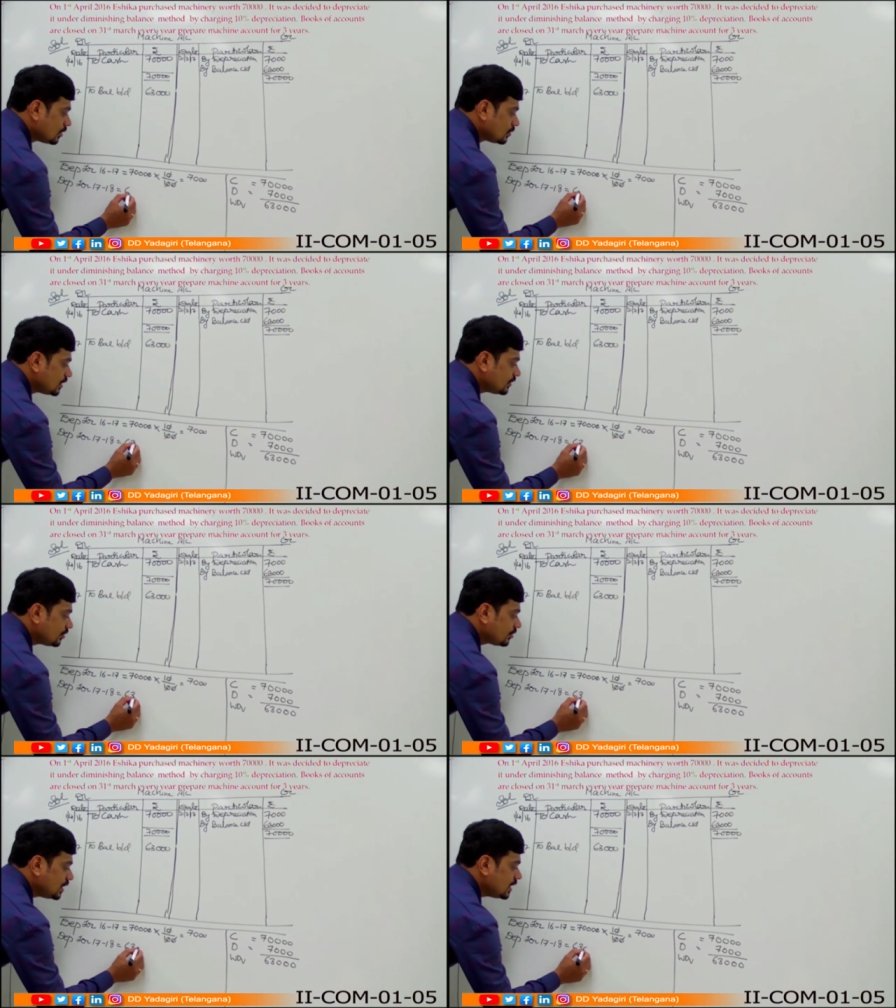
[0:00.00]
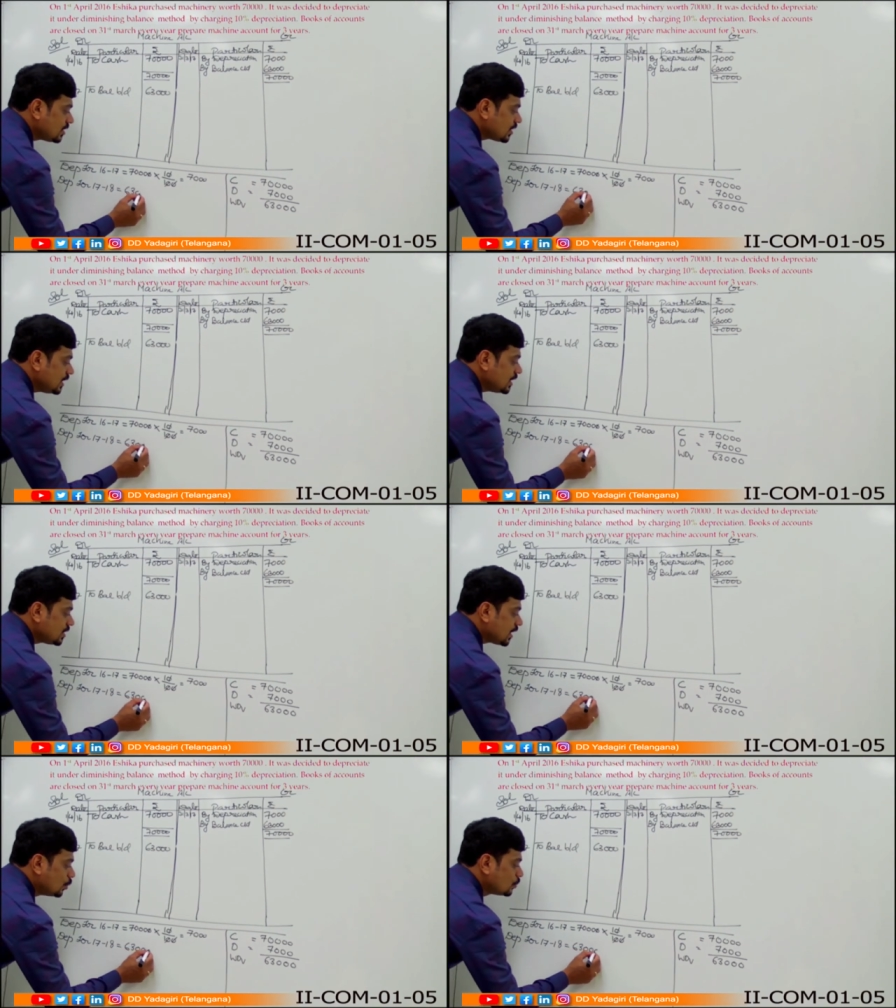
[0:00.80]
sixty-three
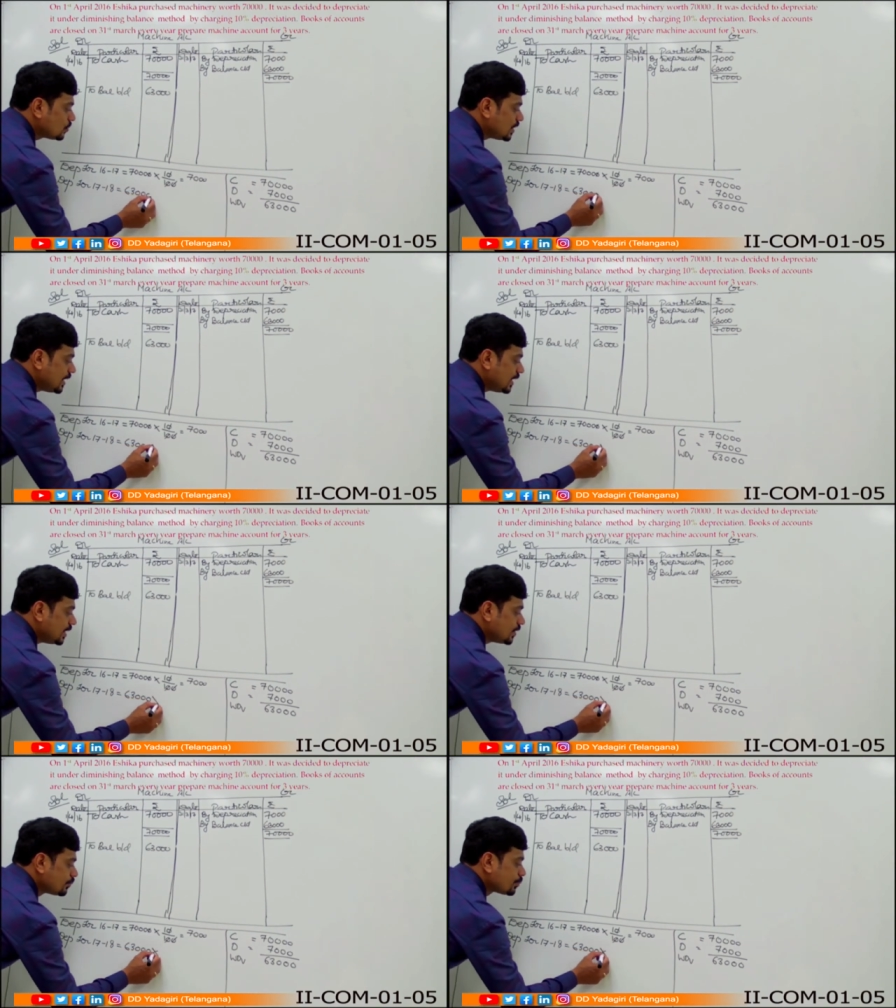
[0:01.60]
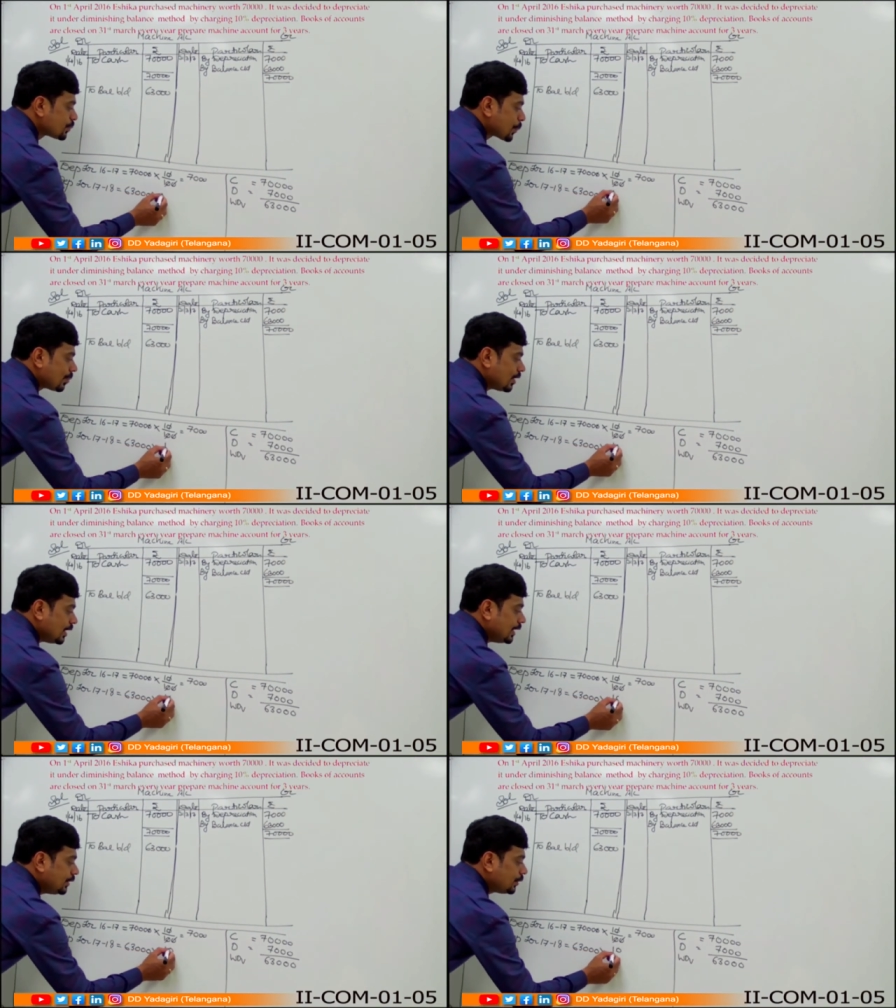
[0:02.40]
thousand
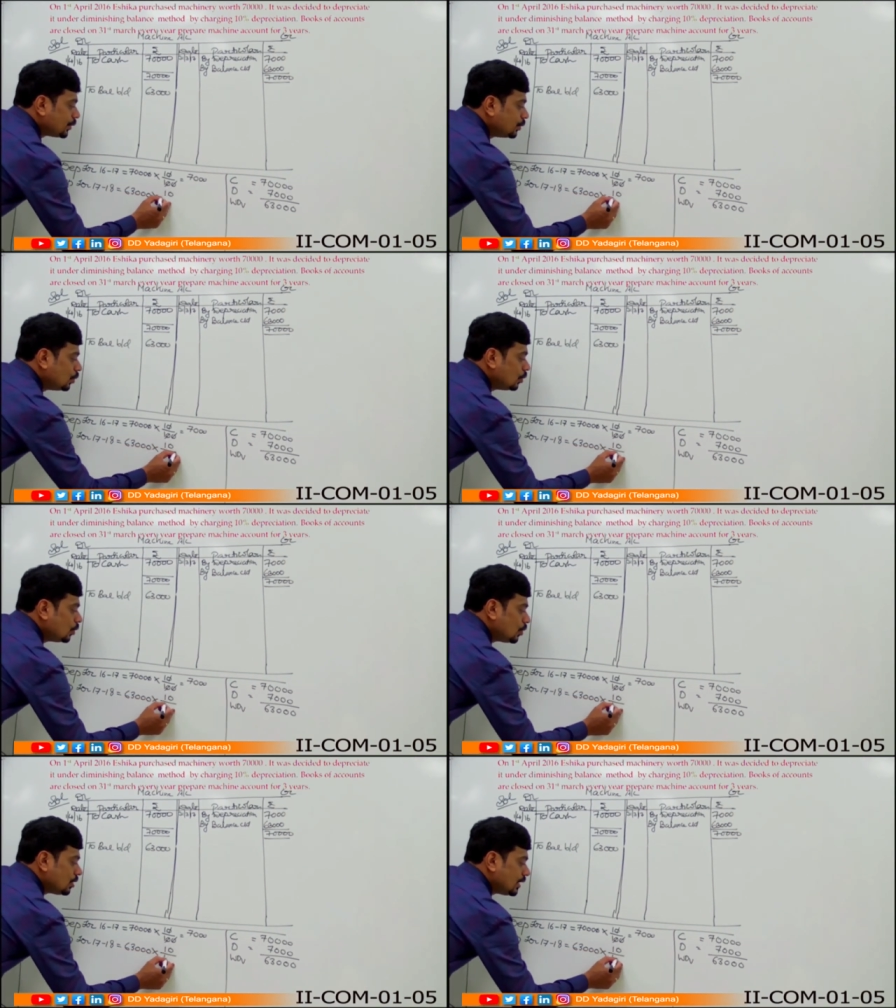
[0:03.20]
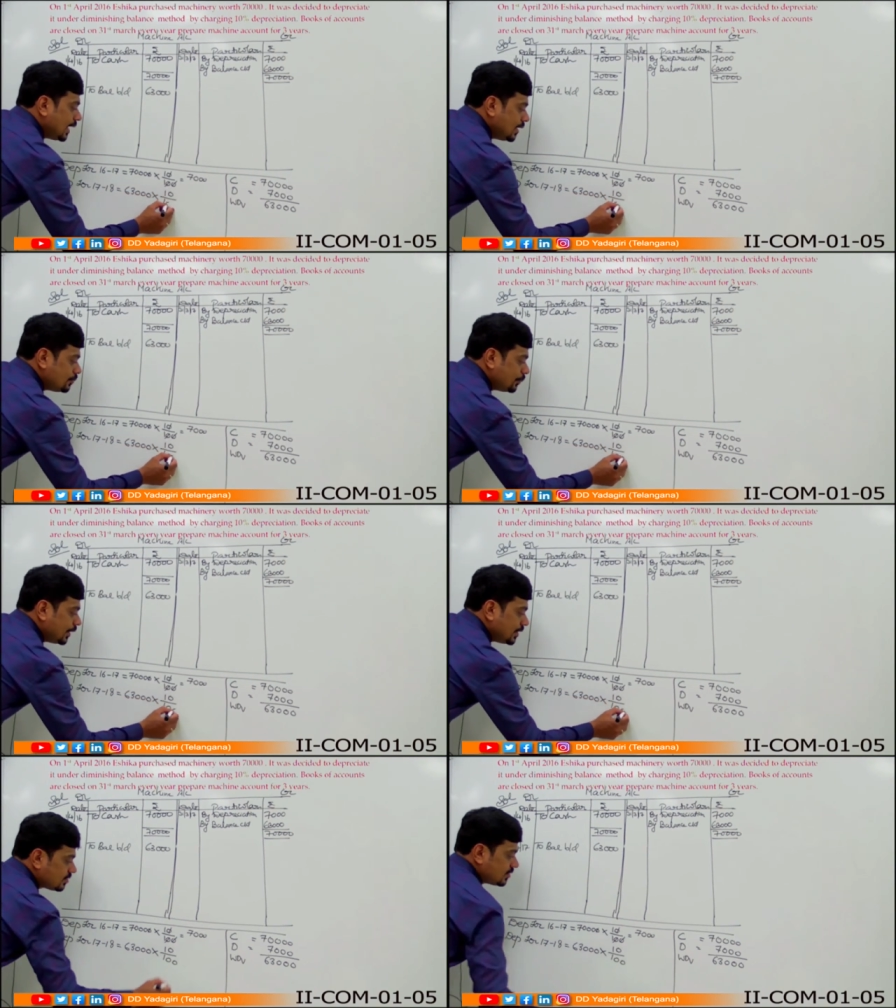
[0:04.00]
into ten
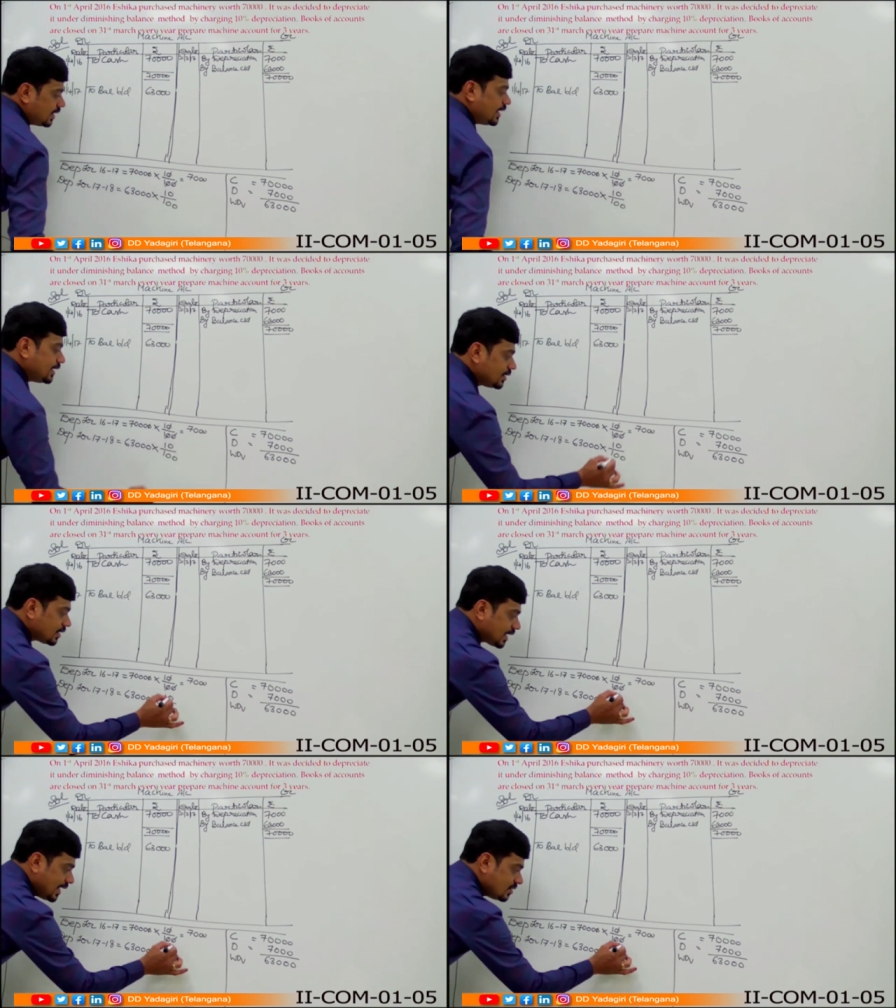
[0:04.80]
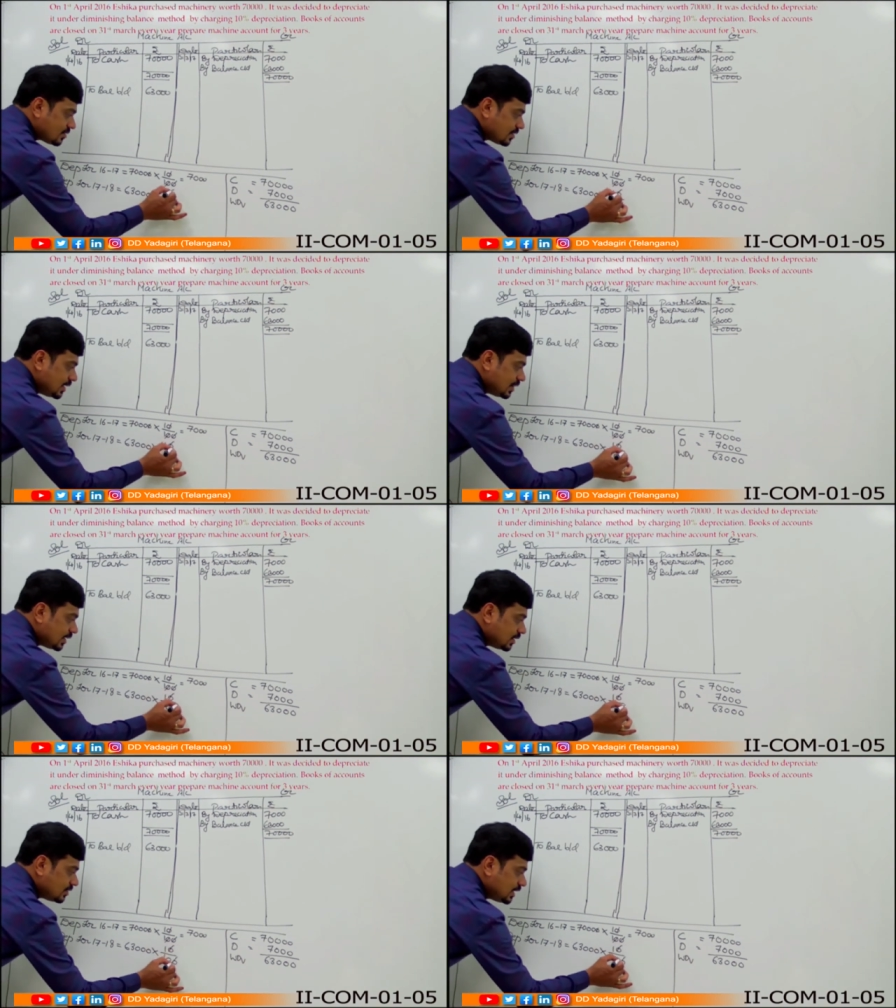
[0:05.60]
percent. Cancel
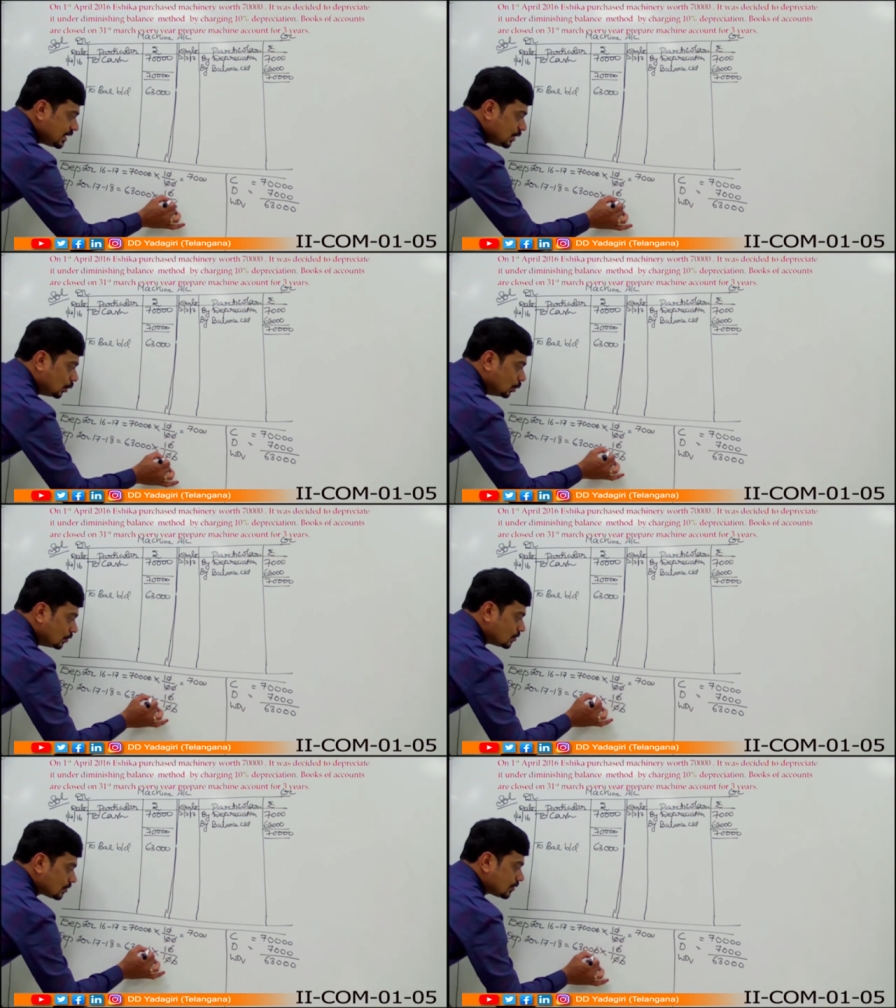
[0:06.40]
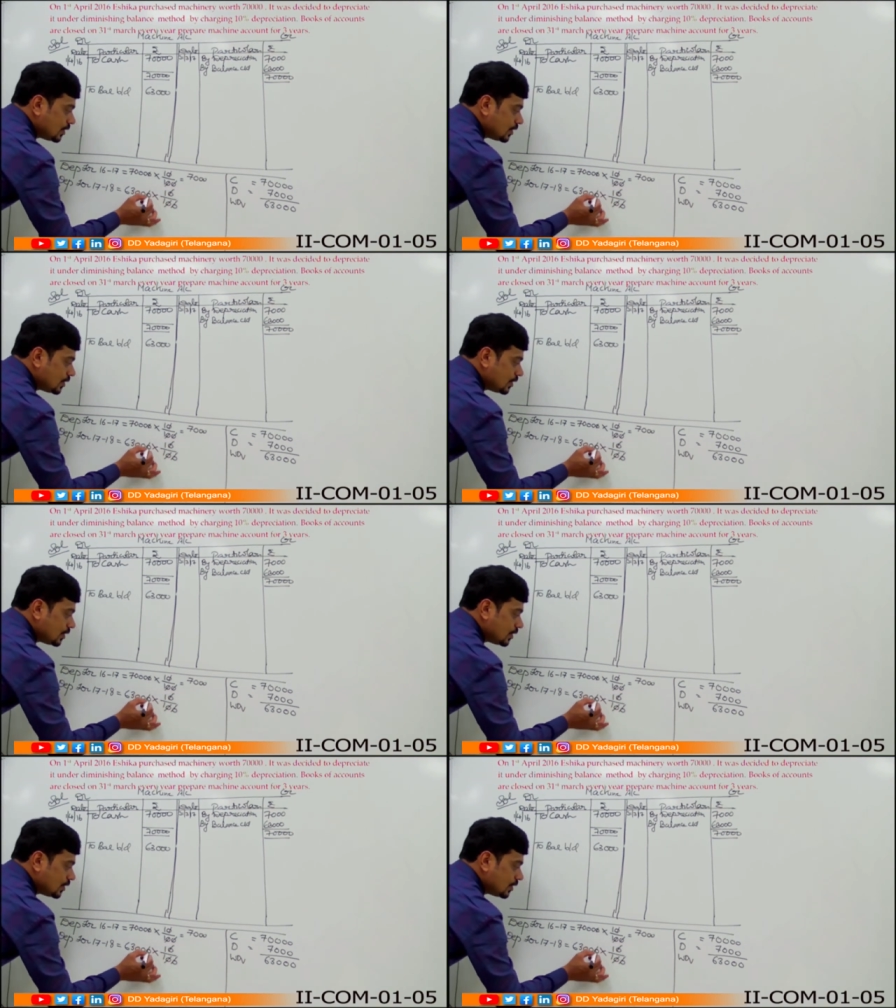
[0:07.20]
the zeros.